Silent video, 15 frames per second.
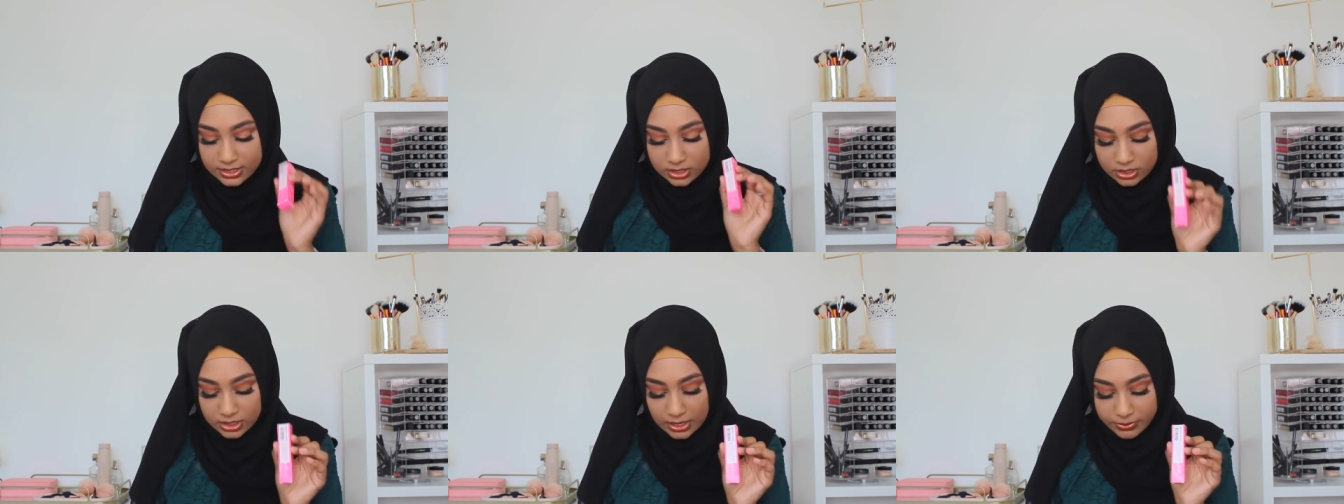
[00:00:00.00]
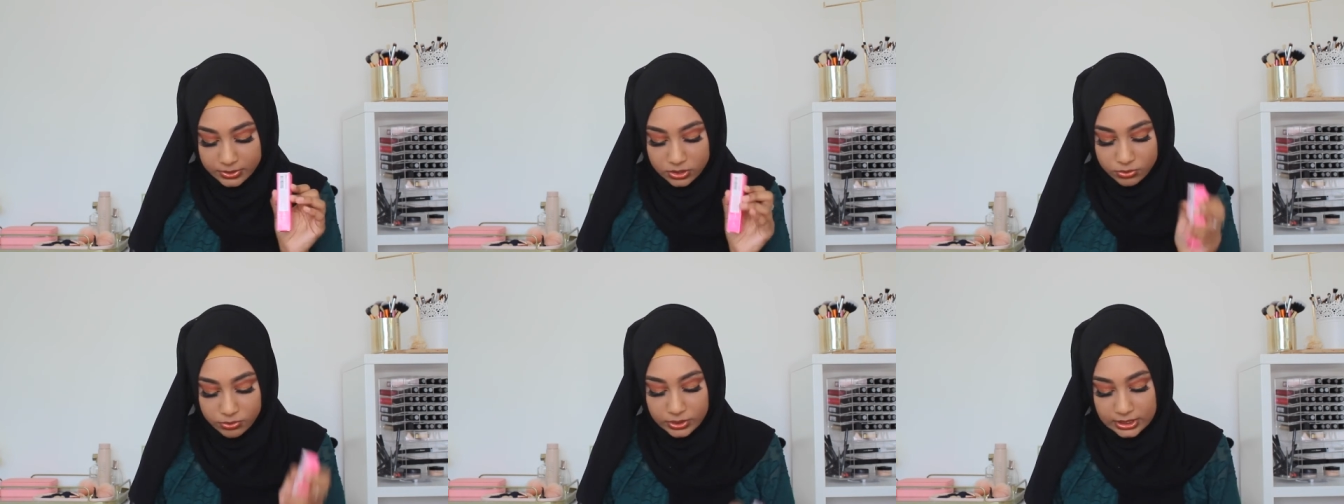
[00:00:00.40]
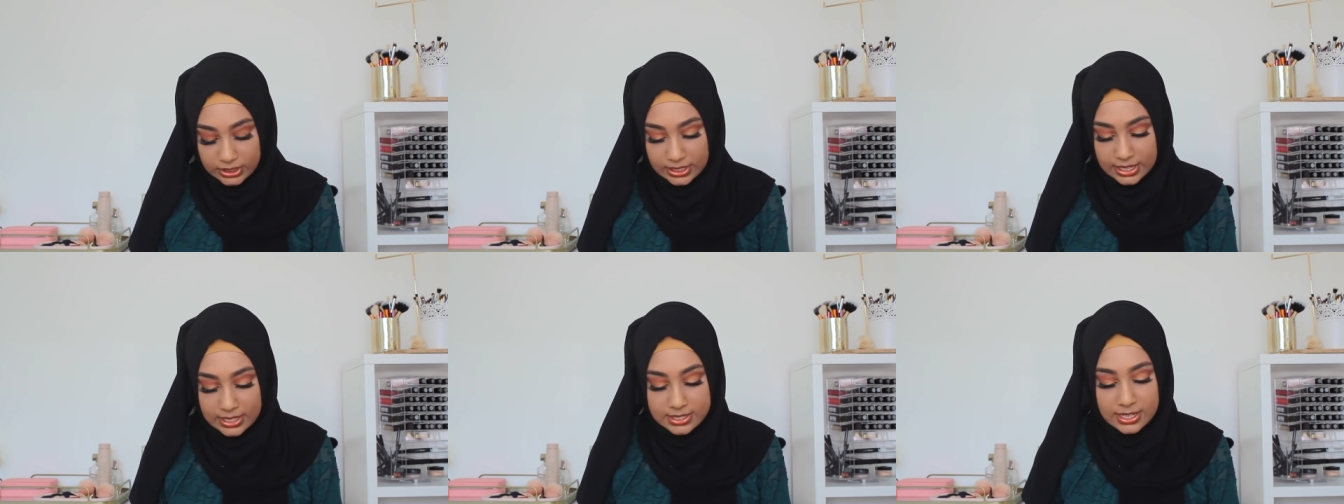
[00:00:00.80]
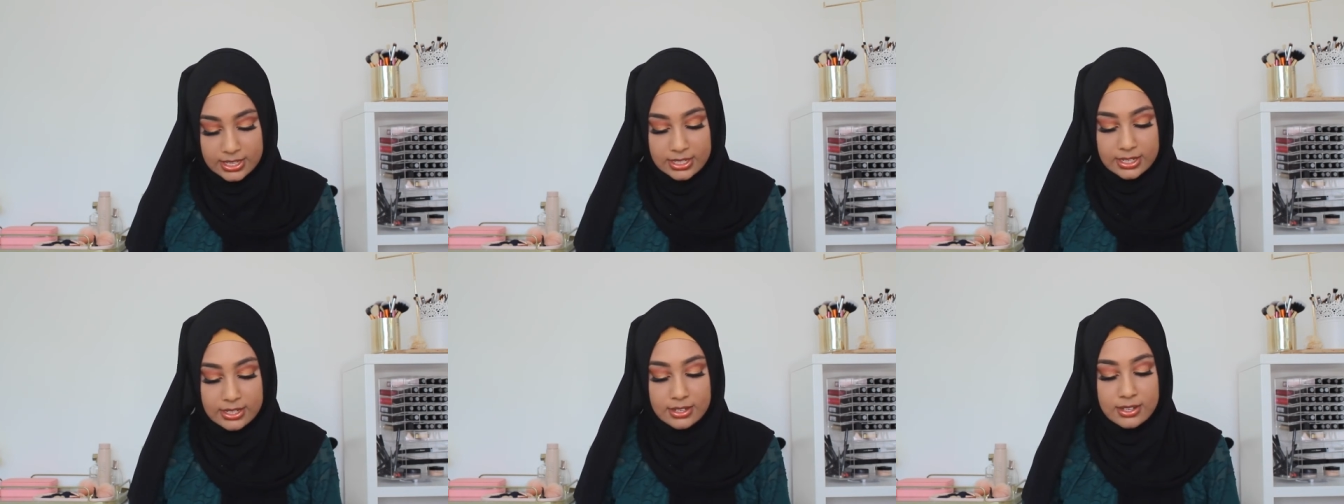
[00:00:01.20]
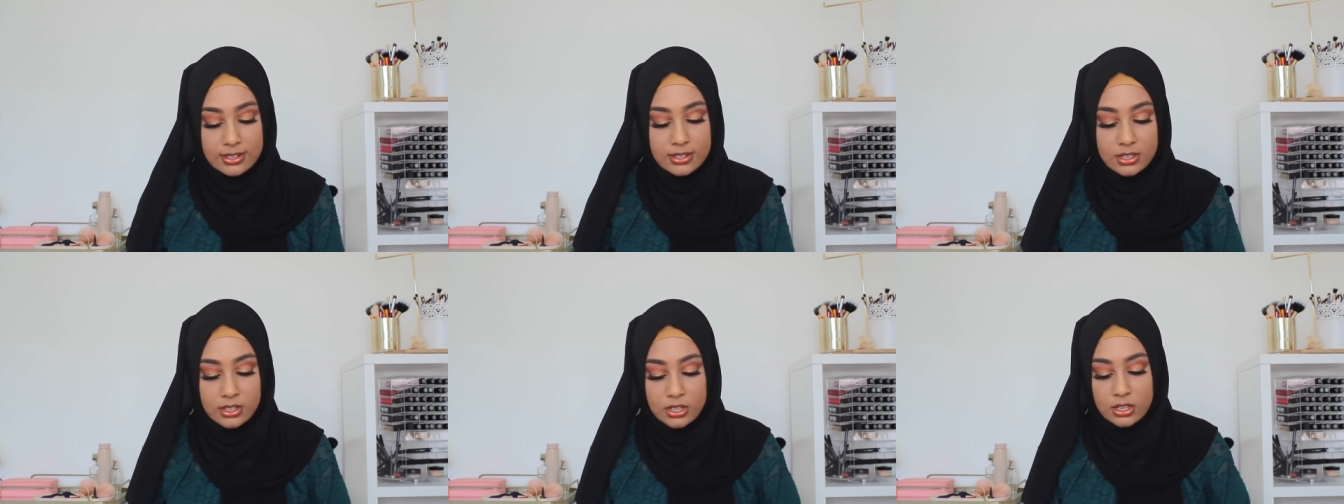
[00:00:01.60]
So that one's really nice. And then
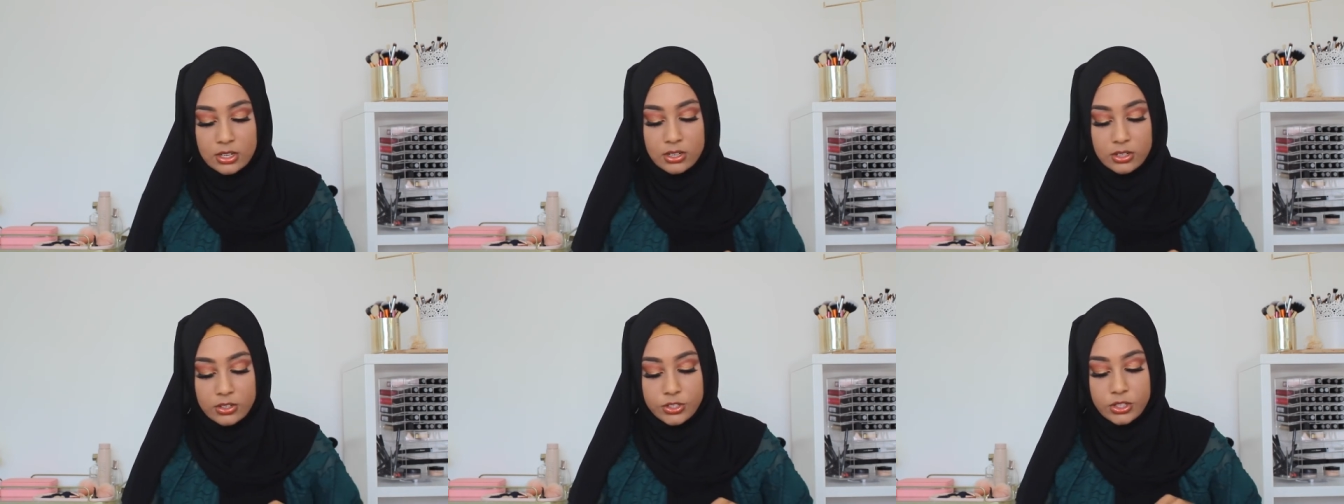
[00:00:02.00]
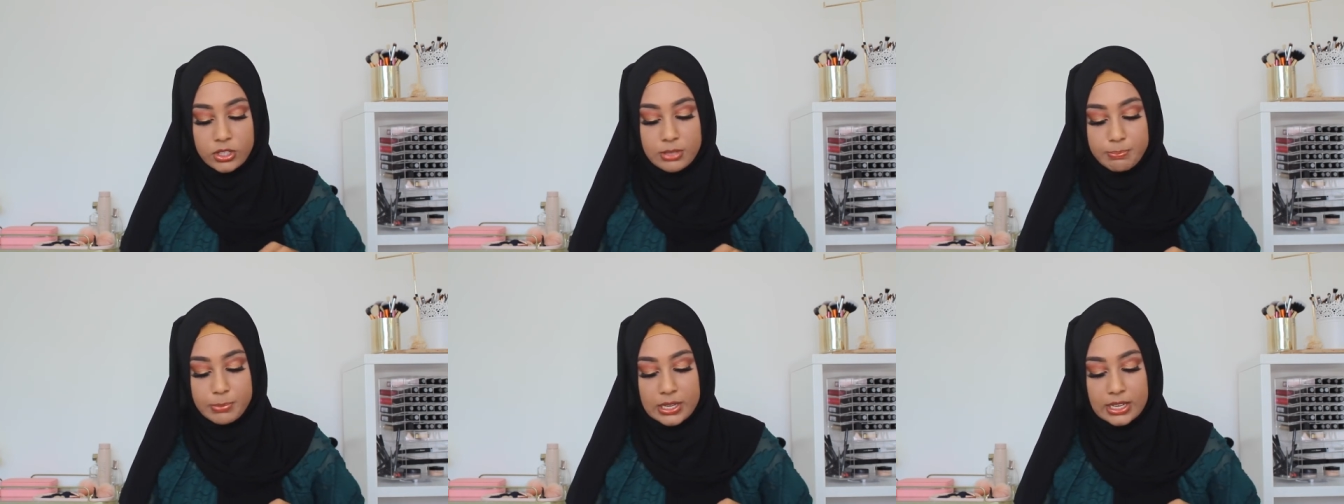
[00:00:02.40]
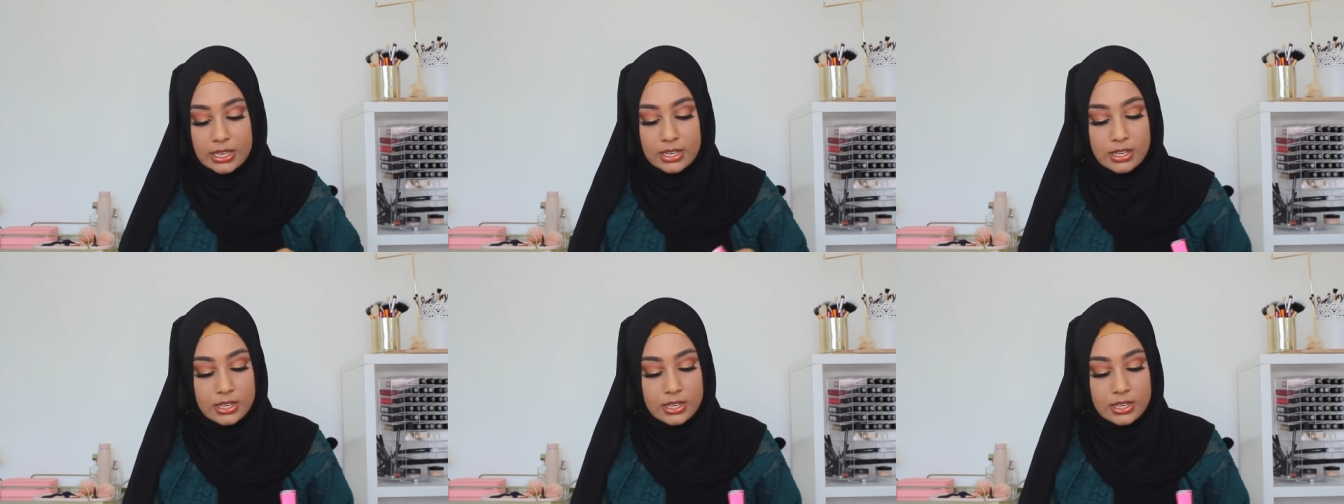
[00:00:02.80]
I'll show you the pink.